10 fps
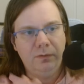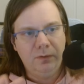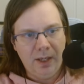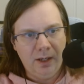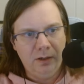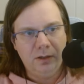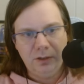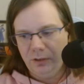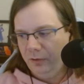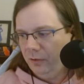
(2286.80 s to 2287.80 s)
then
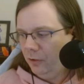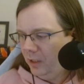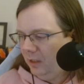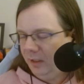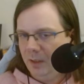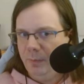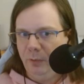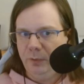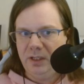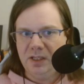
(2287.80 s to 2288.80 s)
your healing
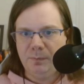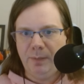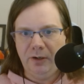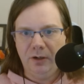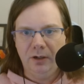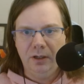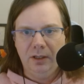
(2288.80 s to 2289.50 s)
ability is better.